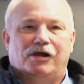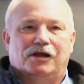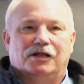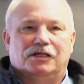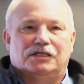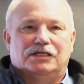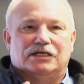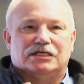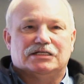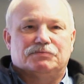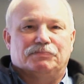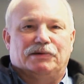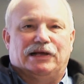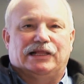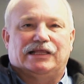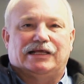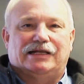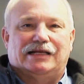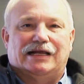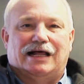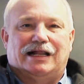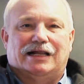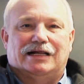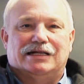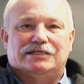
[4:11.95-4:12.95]
This
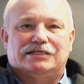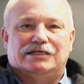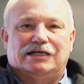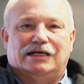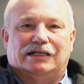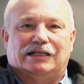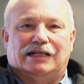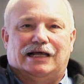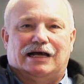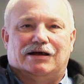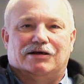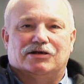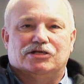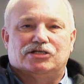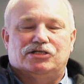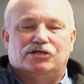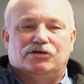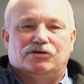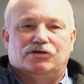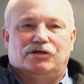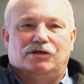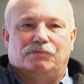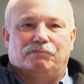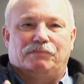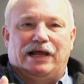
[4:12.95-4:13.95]
methodology allows
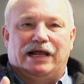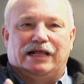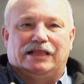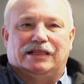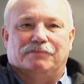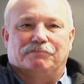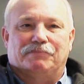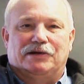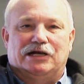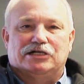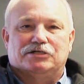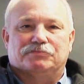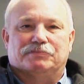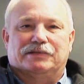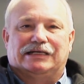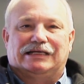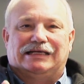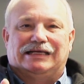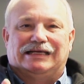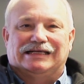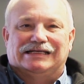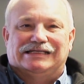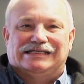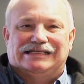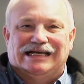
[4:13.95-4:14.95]
you to make the measurement
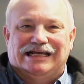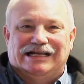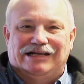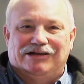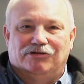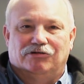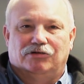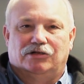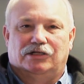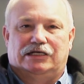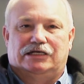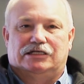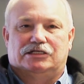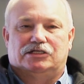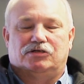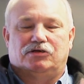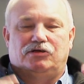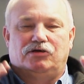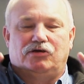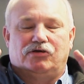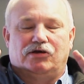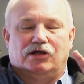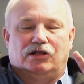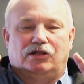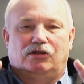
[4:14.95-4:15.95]
continually, so
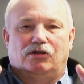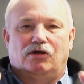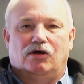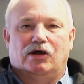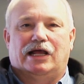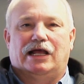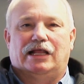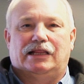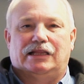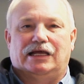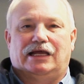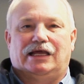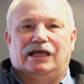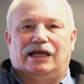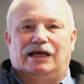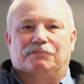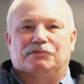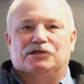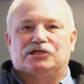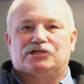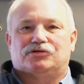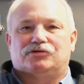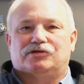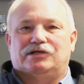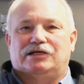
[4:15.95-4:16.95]
you can look at the
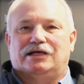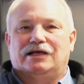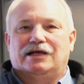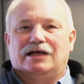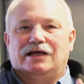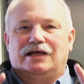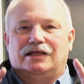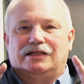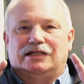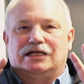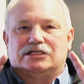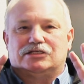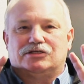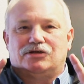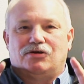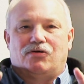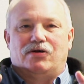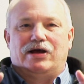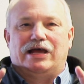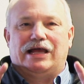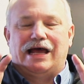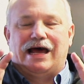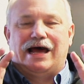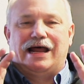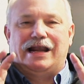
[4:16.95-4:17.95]
chemistry that's
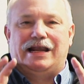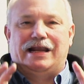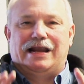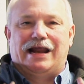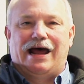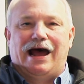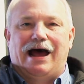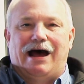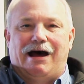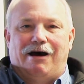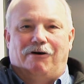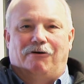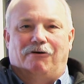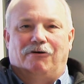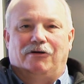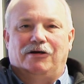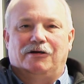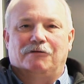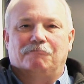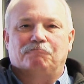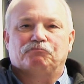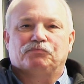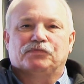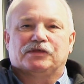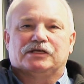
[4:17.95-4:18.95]
going on now.
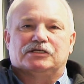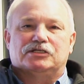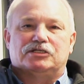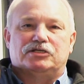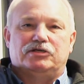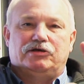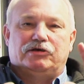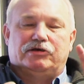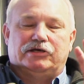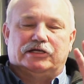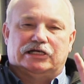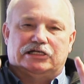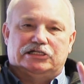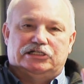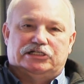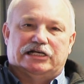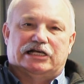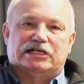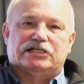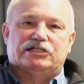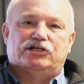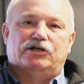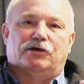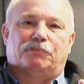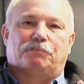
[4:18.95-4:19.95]
So you can
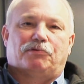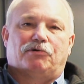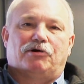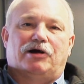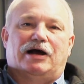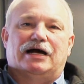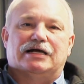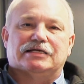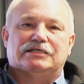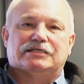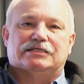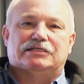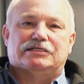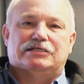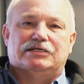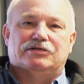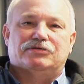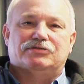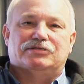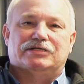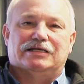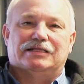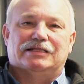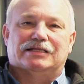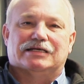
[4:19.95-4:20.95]
adjust your process
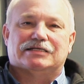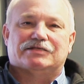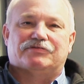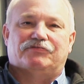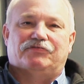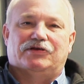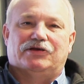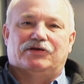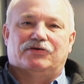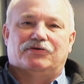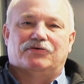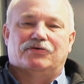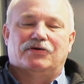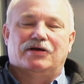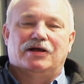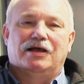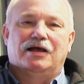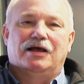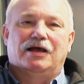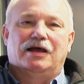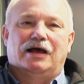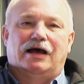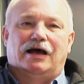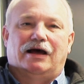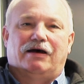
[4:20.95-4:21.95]
using this view
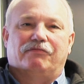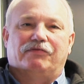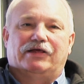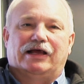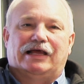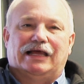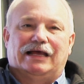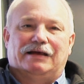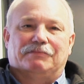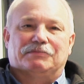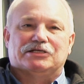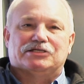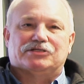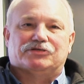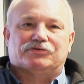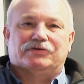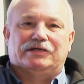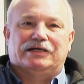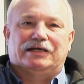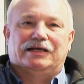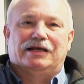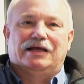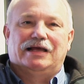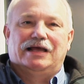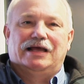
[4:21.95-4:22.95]
of the
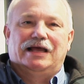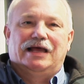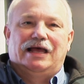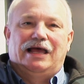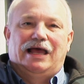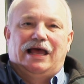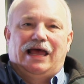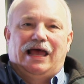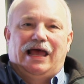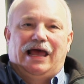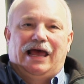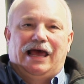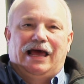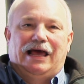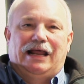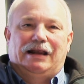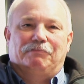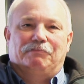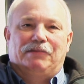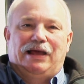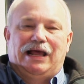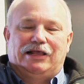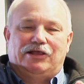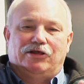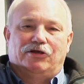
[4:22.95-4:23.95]
chemistry and
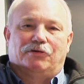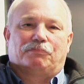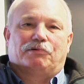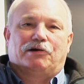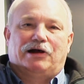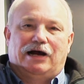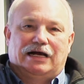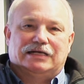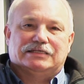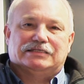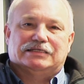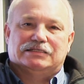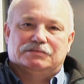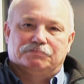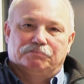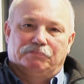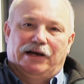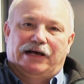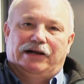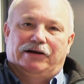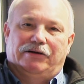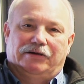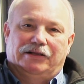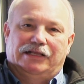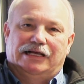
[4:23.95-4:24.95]
make your process
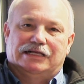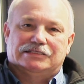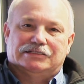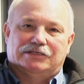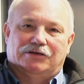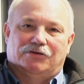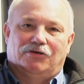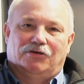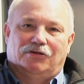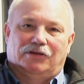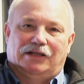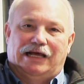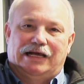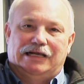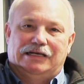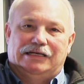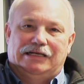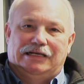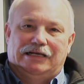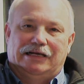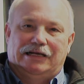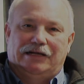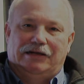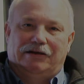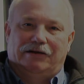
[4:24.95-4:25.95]
better. That's the whole
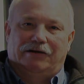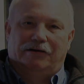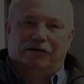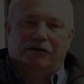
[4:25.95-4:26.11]
idea here.